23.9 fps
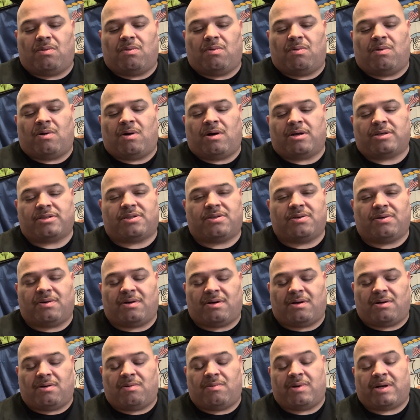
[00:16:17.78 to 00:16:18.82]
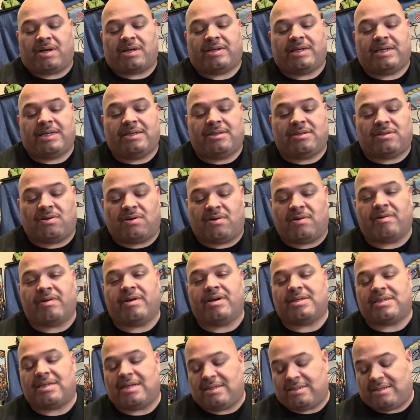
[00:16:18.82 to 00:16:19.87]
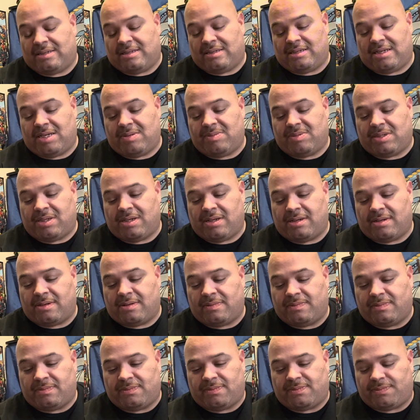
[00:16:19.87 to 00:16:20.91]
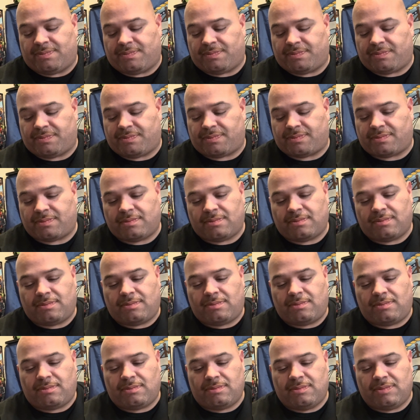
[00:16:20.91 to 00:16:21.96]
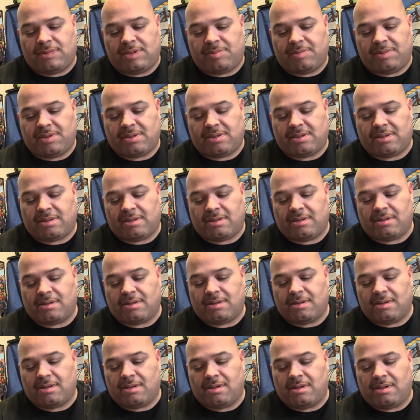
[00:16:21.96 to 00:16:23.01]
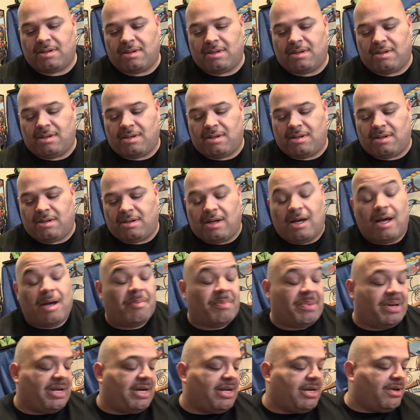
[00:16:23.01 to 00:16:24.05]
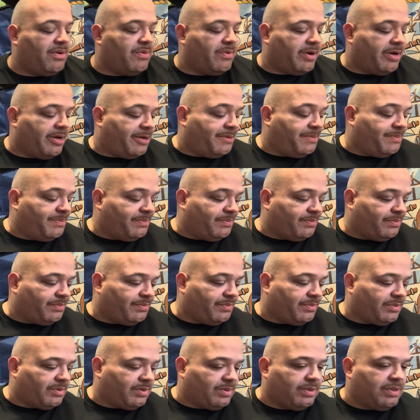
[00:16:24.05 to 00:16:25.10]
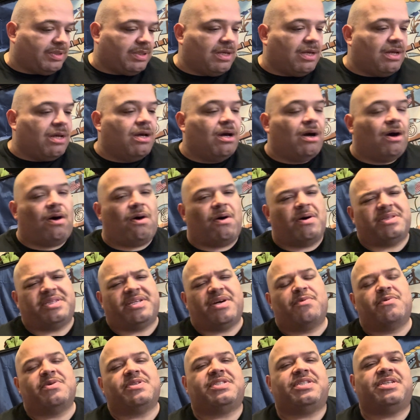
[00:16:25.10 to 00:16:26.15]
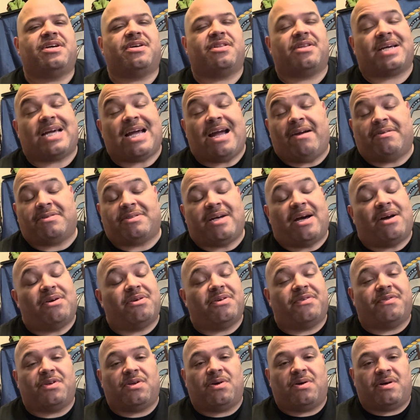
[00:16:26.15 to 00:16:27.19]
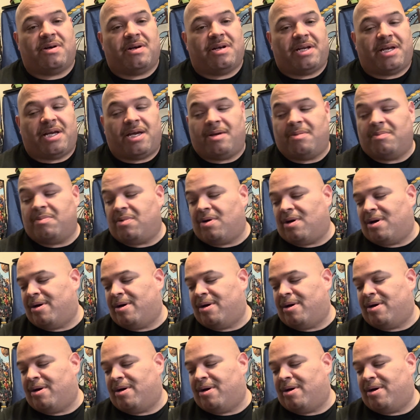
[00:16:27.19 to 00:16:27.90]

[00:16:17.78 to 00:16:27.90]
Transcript: Joaquin Torres has the same thing. Let me see. But anyway, oh, and there was the other character. I don't even know her name.